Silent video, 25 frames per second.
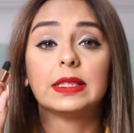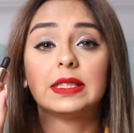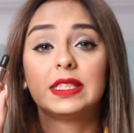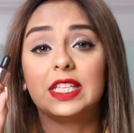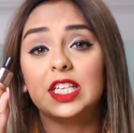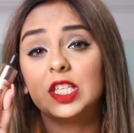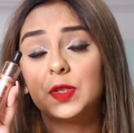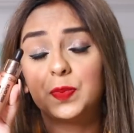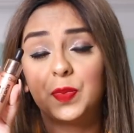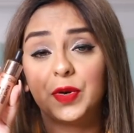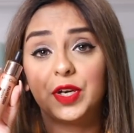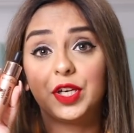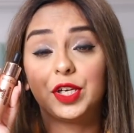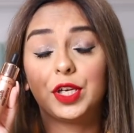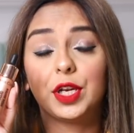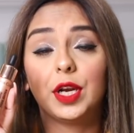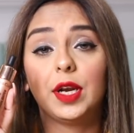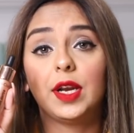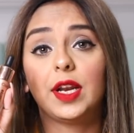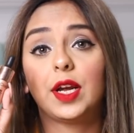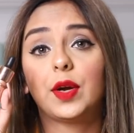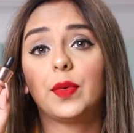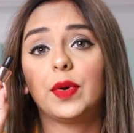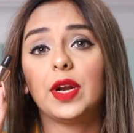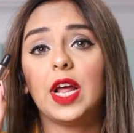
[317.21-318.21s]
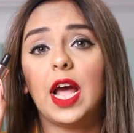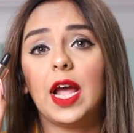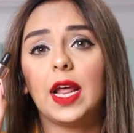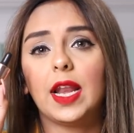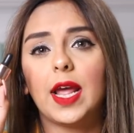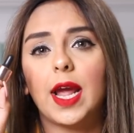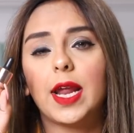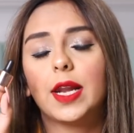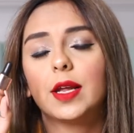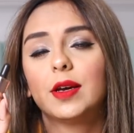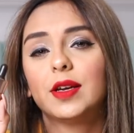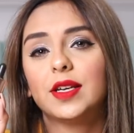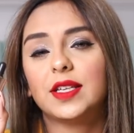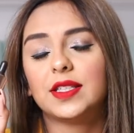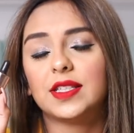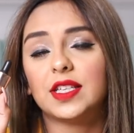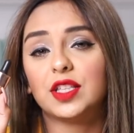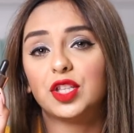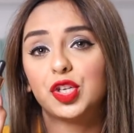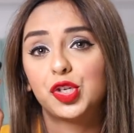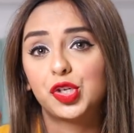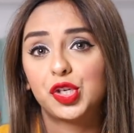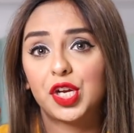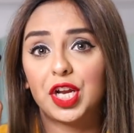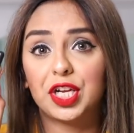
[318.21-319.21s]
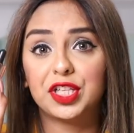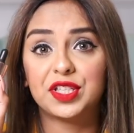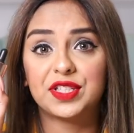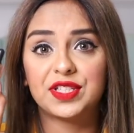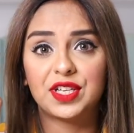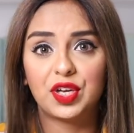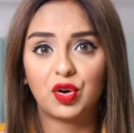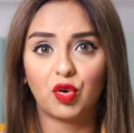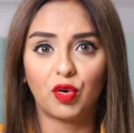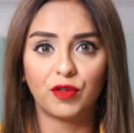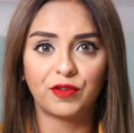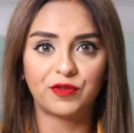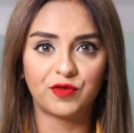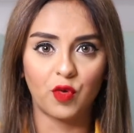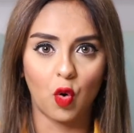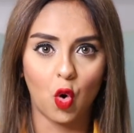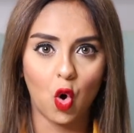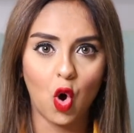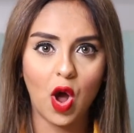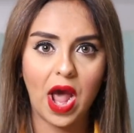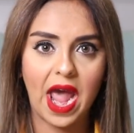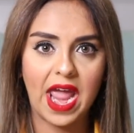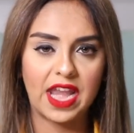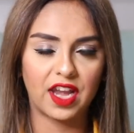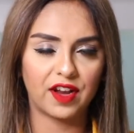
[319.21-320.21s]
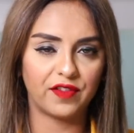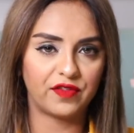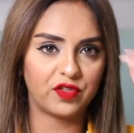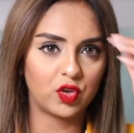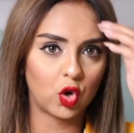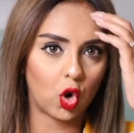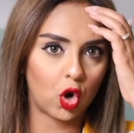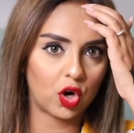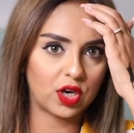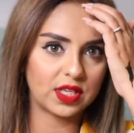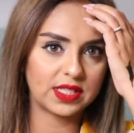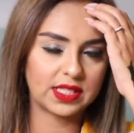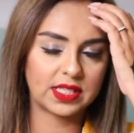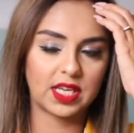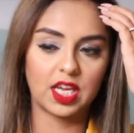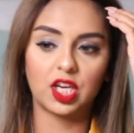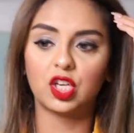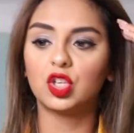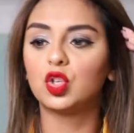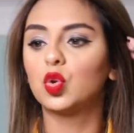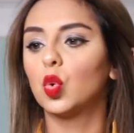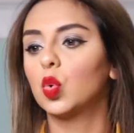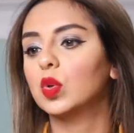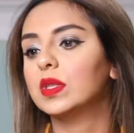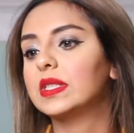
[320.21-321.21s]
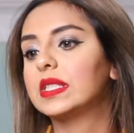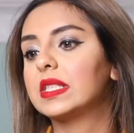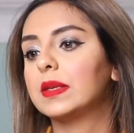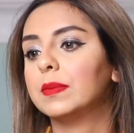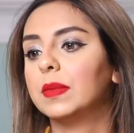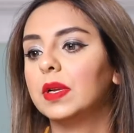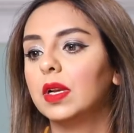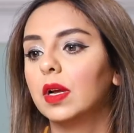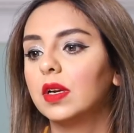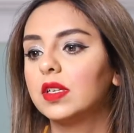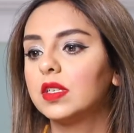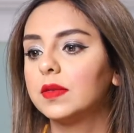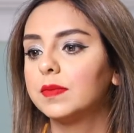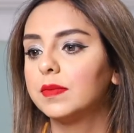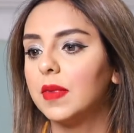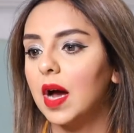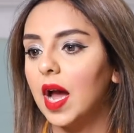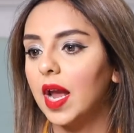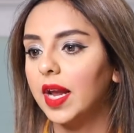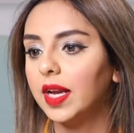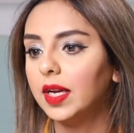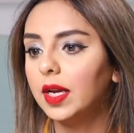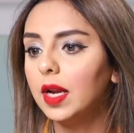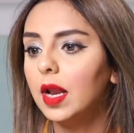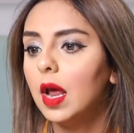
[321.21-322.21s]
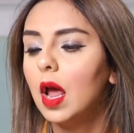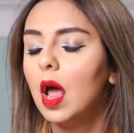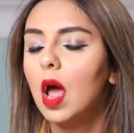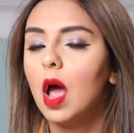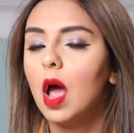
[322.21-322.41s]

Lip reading: This particular liquid highlighter is in the shade 04, and if you're a skin tone similar to mine,